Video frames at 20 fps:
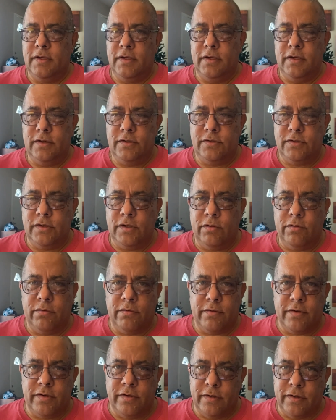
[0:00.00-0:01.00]
she'll
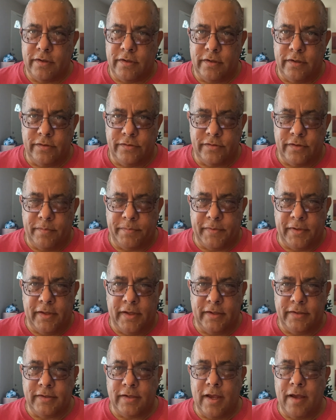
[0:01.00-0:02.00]
cook or something
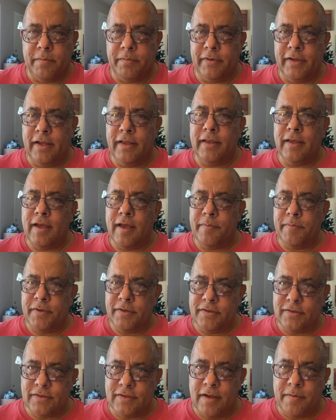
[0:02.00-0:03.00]
like that. But lately I've been
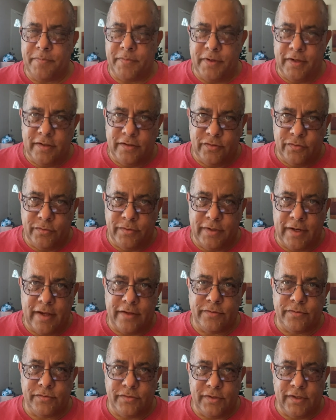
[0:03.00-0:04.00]
stepping and doing that
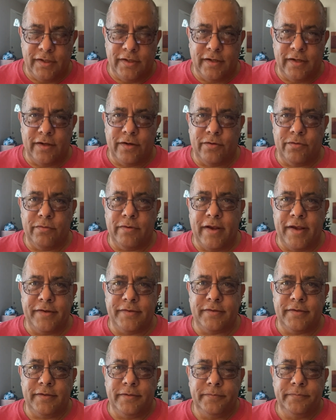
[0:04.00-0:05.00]
so she can get her
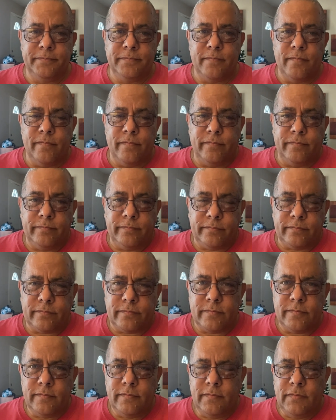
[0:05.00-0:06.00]
rest.
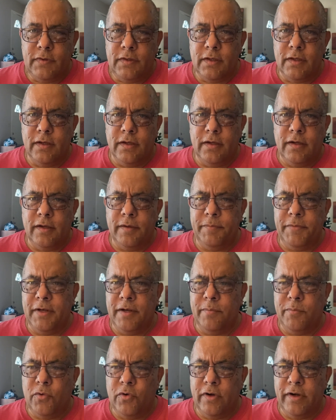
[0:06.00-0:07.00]
In the
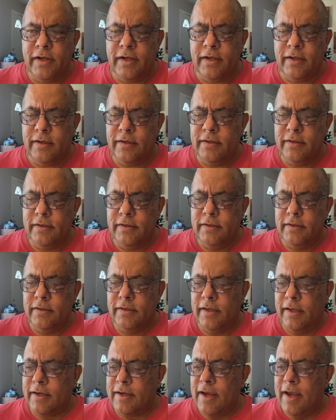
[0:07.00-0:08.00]
morning,
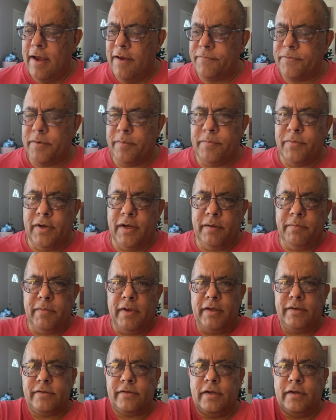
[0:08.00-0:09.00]
like I have to bring my
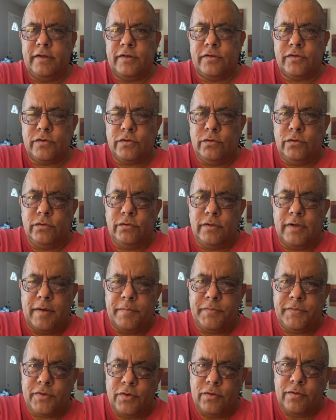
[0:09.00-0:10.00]
son to school and I'm
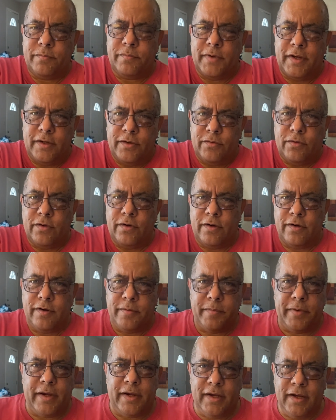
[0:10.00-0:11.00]
toting my daughter in
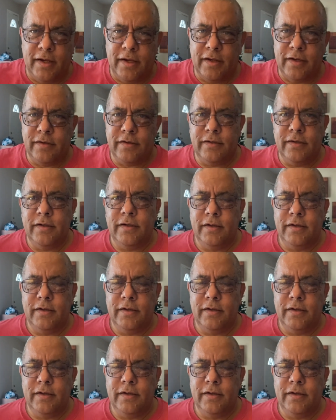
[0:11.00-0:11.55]
my hand.